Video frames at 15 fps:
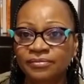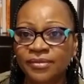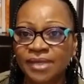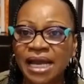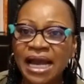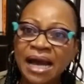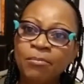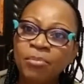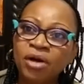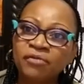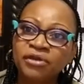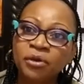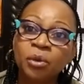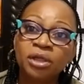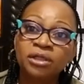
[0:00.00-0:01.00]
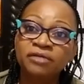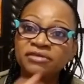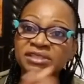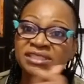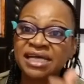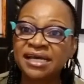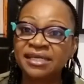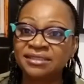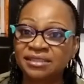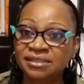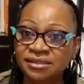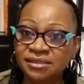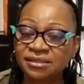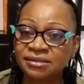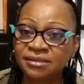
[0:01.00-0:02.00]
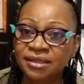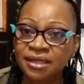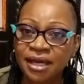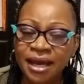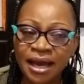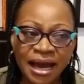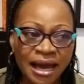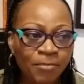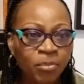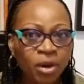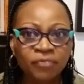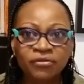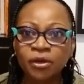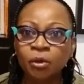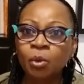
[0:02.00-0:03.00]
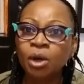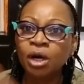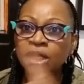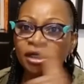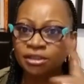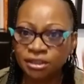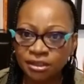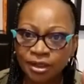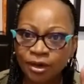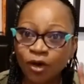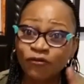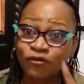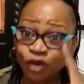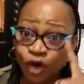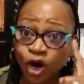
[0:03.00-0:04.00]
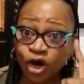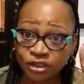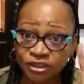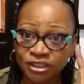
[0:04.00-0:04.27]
above the word of the scientists, above the word of God